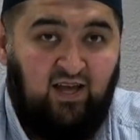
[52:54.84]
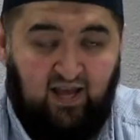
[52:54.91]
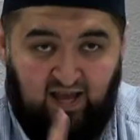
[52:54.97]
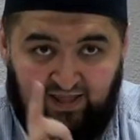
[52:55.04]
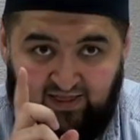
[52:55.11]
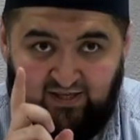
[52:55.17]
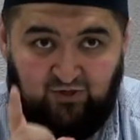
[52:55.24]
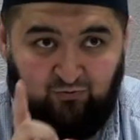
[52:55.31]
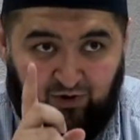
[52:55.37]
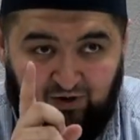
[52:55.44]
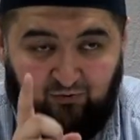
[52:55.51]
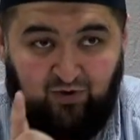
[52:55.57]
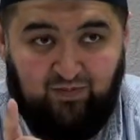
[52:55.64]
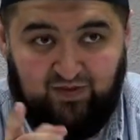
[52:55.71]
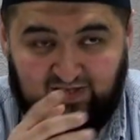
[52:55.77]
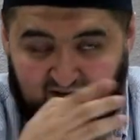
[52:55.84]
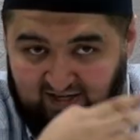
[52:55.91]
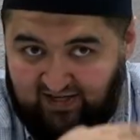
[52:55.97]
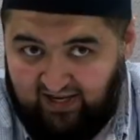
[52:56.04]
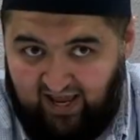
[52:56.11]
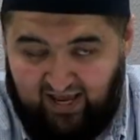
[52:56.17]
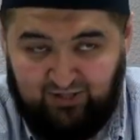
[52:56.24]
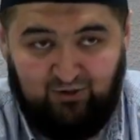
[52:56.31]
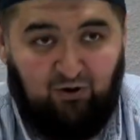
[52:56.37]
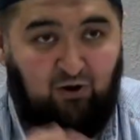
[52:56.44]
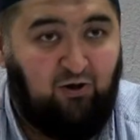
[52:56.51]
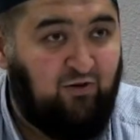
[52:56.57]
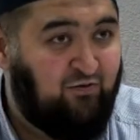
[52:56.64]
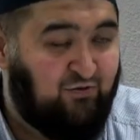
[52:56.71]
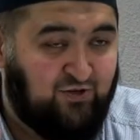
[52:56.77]
And this one website has
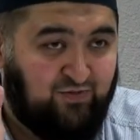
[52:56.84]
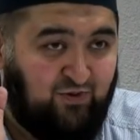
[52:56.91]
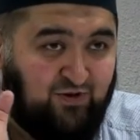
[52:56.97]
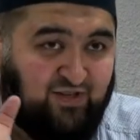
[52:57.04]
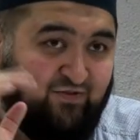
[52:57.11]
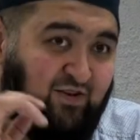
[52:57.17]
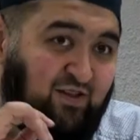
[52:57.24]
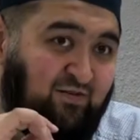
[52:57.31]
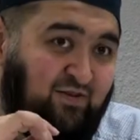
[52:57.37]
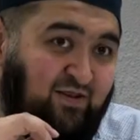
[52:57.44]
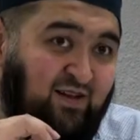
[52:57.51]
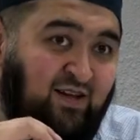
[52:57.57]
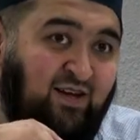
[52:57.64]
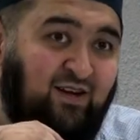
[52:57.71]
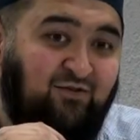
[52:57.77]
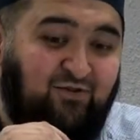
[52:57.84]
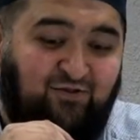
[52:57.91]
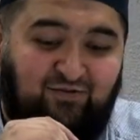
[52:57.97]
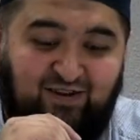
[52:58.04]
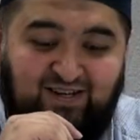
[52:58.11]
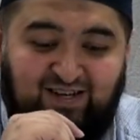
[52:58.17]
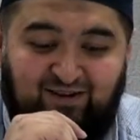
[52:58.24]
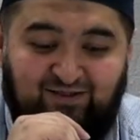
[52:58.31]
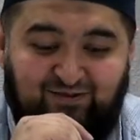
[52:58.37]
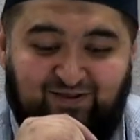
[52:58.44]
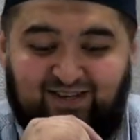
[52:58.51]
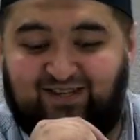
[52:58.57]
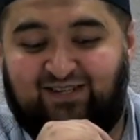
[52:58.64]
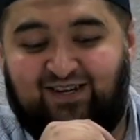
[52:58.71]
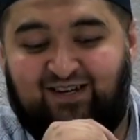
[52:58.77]
all of those books available for free download,
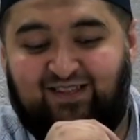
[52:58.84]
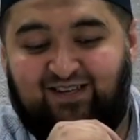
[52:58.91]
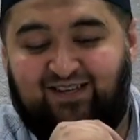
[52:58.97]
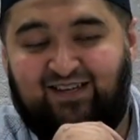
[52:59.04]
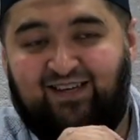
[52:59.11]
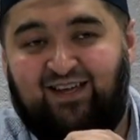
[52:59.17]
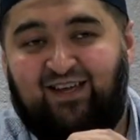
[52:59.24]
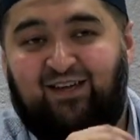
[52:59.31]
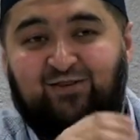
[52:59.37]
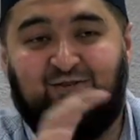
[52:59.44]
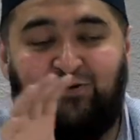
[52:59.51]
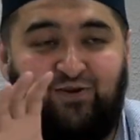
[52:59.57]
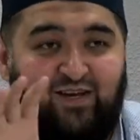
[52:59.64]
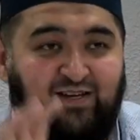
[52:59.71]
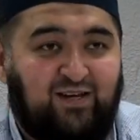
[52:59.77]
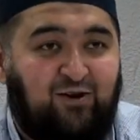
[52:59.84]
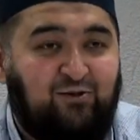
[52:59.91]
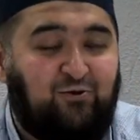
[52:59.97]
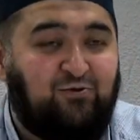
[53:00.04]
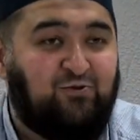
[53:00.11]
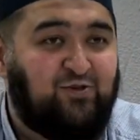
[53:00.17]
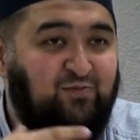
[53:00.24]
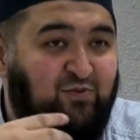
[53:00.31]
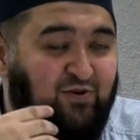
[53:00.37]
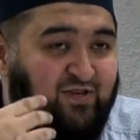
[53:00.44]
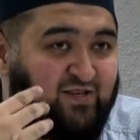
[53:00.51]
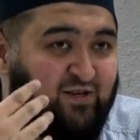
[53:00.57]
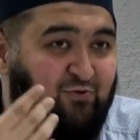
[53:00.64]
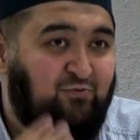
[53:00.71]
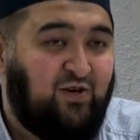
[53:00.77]
inshallah. So you can download those
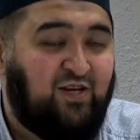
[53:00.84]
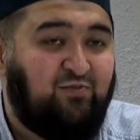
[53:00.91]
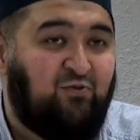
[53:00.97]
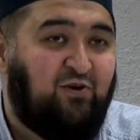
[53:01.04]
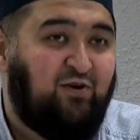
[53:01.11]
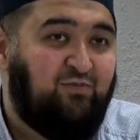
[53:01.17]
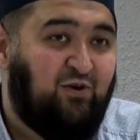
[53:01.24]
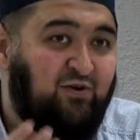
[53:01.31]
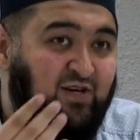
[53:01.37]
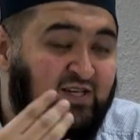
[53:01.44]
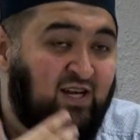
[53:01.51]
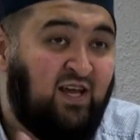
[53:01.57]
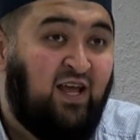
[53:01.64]
books, read more about it,